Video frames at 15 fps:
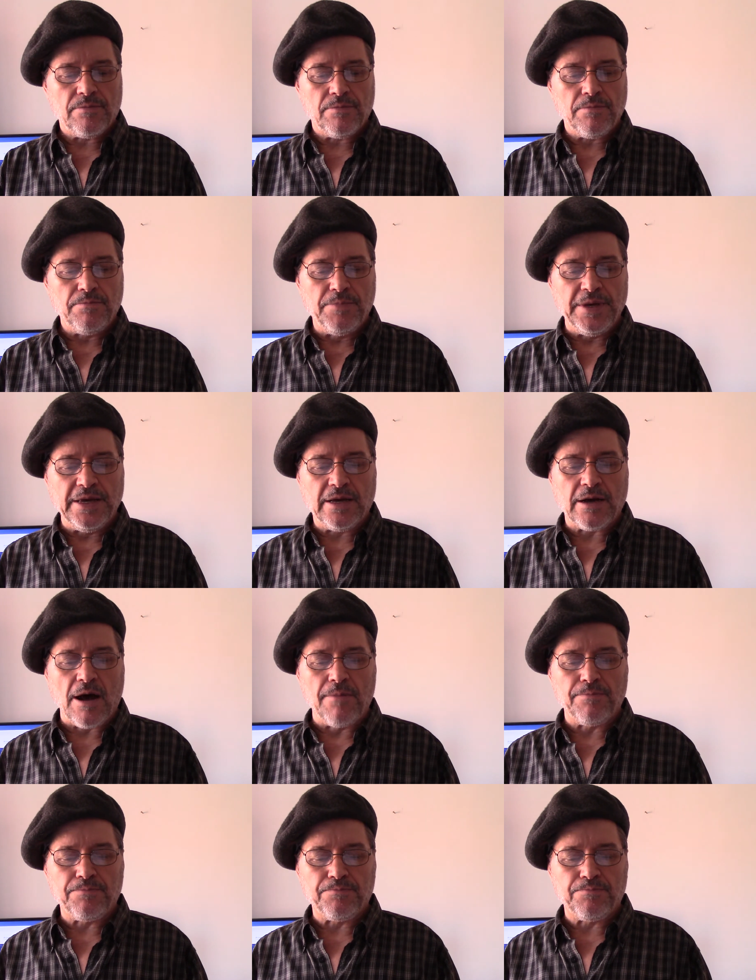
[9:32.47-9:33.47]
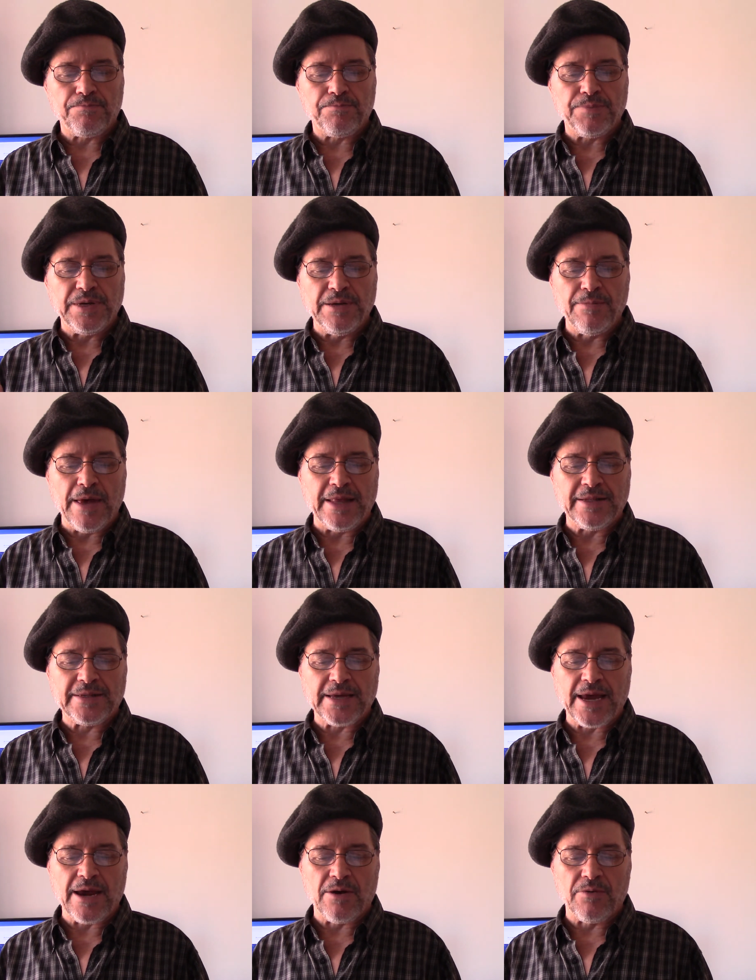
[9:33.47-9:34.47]
be
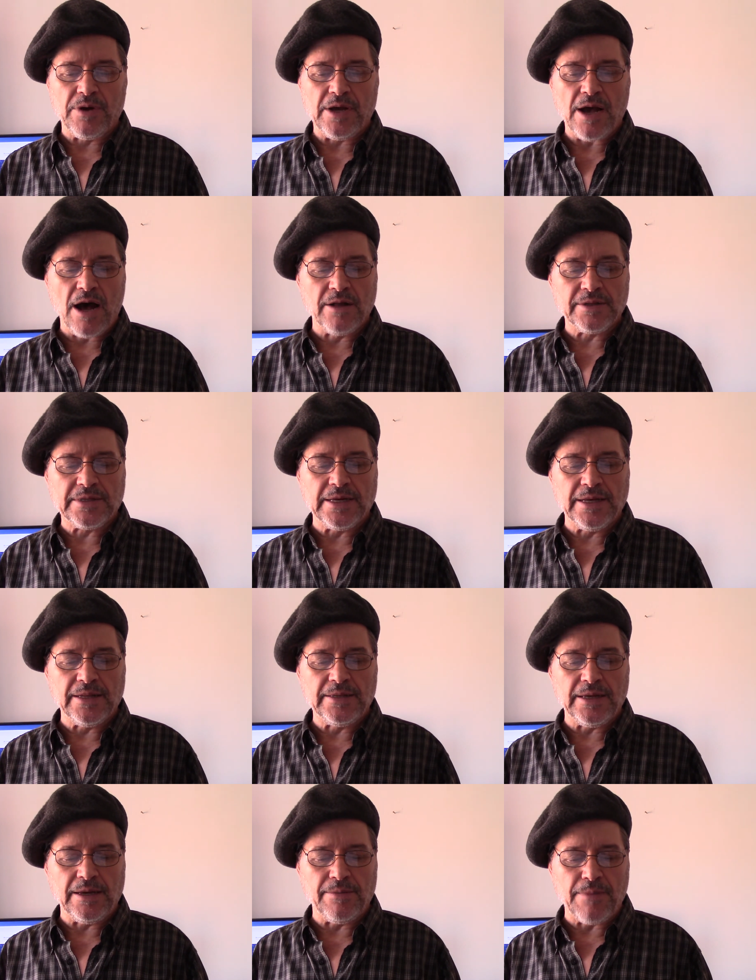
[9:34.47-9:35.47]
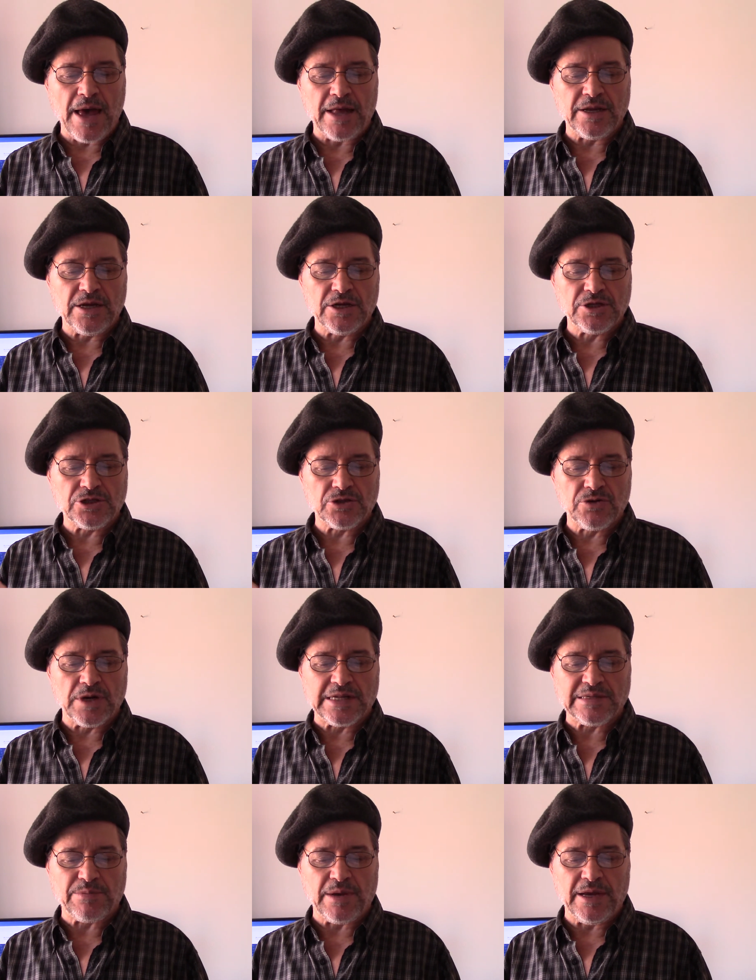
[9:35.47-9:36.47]
complementary until they manage to
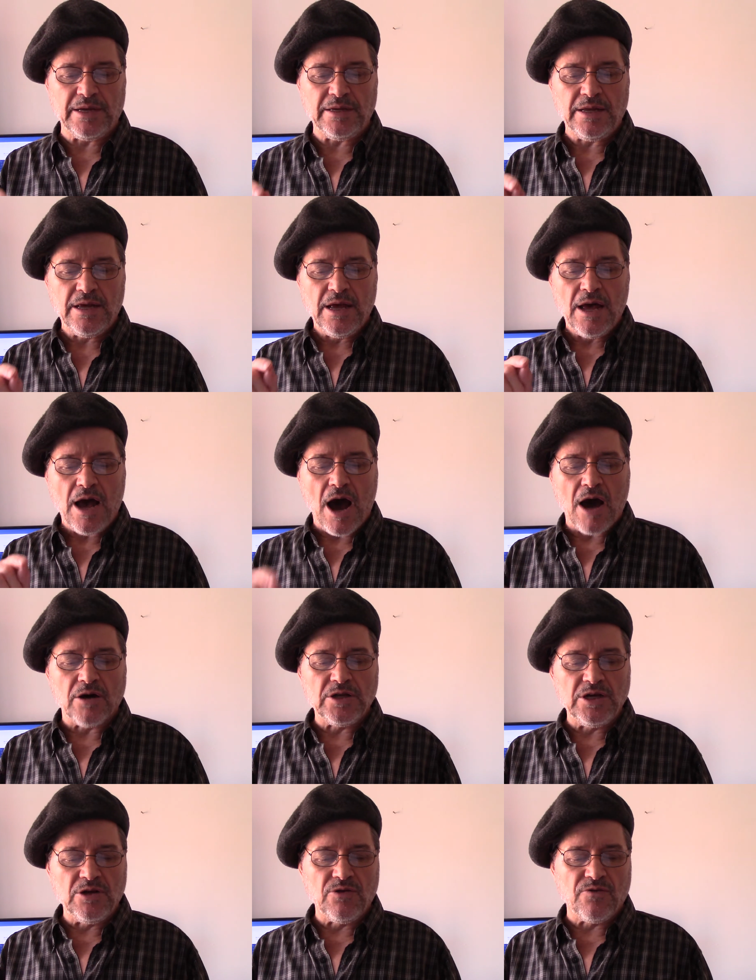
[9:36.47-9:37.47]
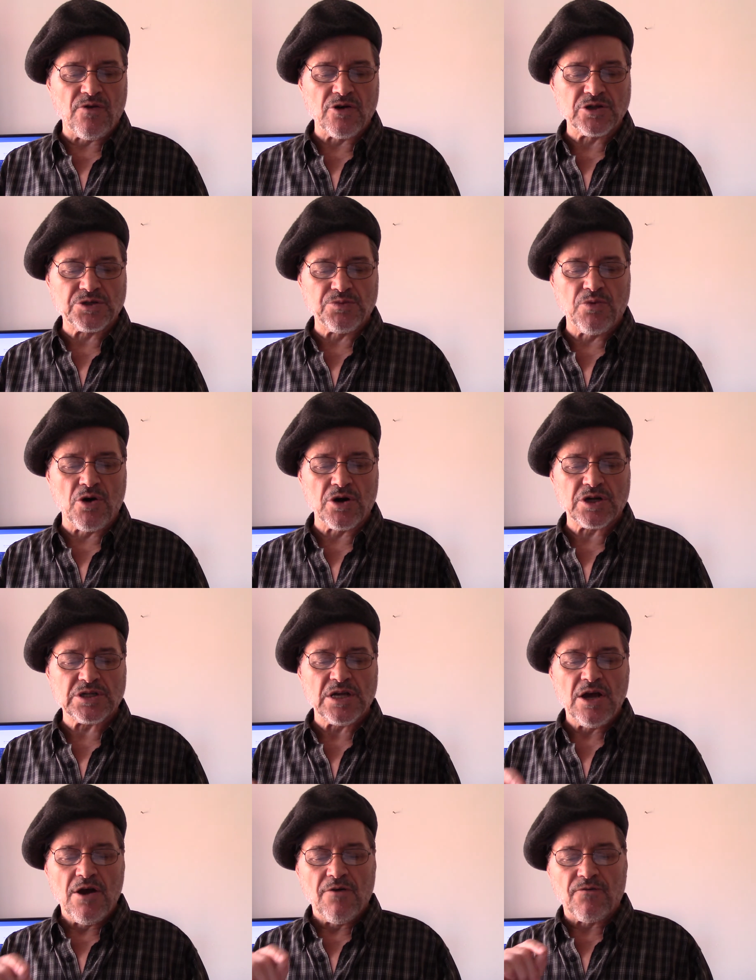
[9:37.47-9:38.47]
explain how the universe works
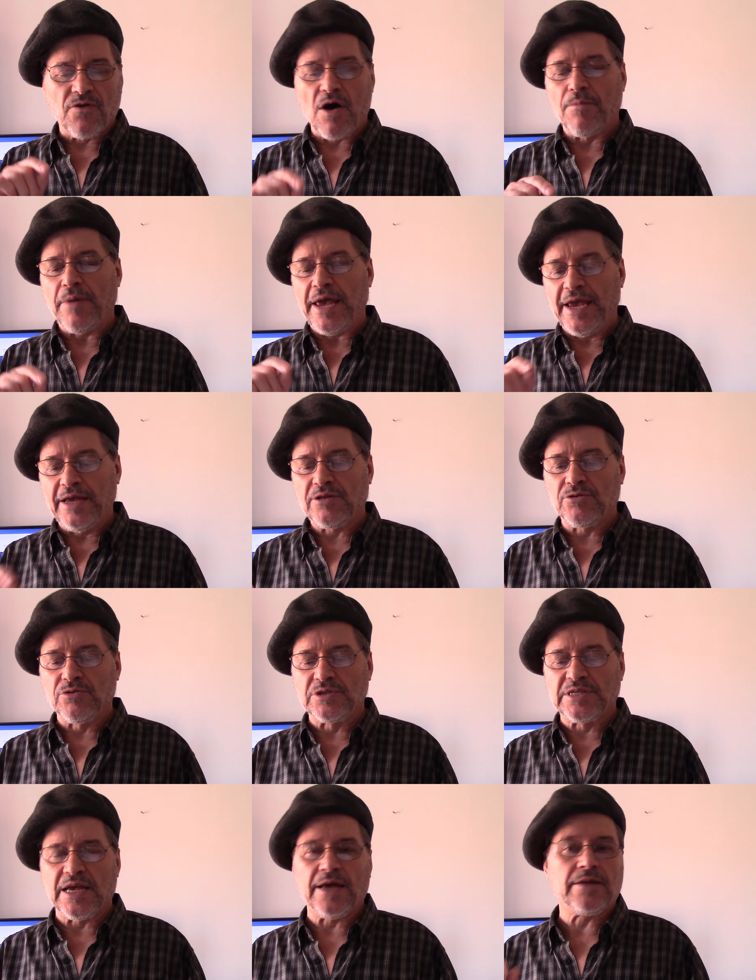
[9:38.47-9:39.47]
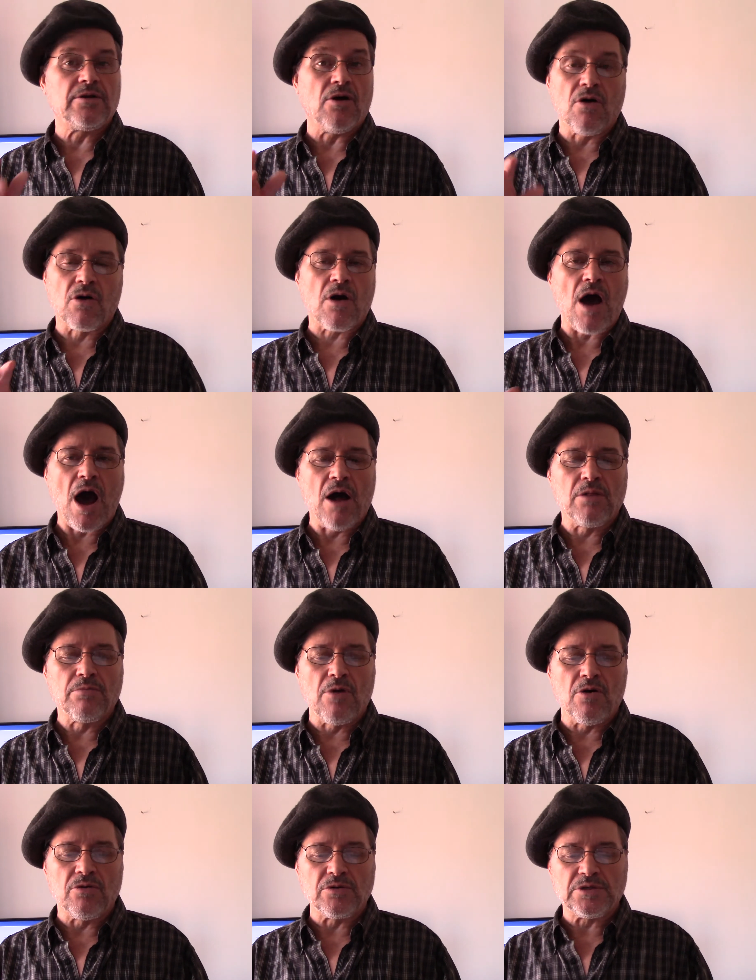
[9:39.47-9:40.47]
from A to Z, or
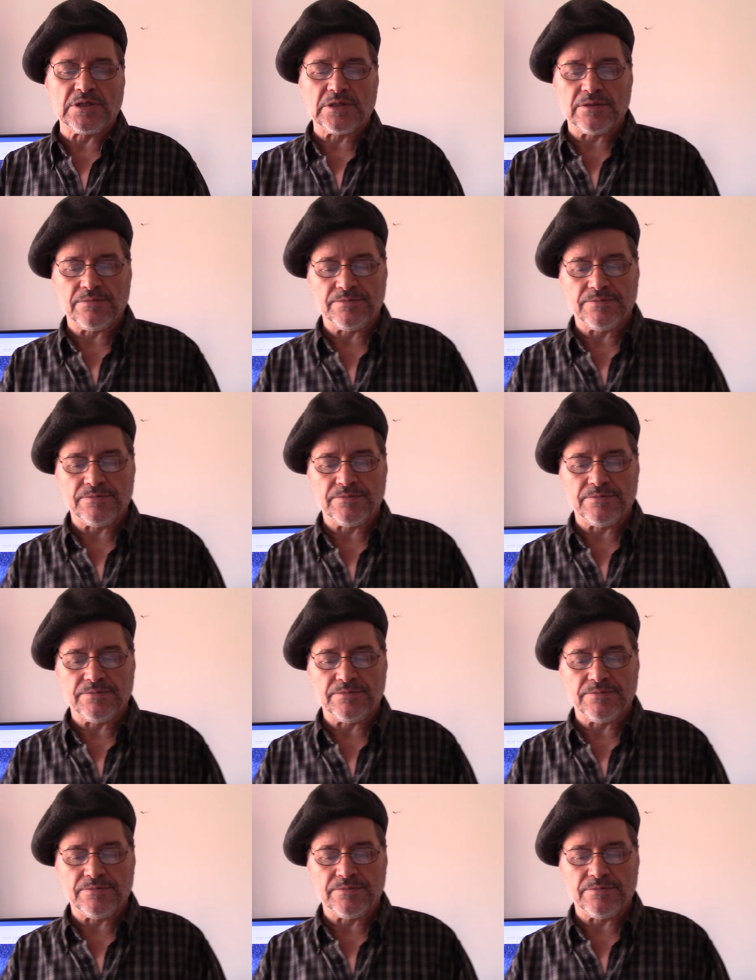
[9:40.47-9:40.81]
almost,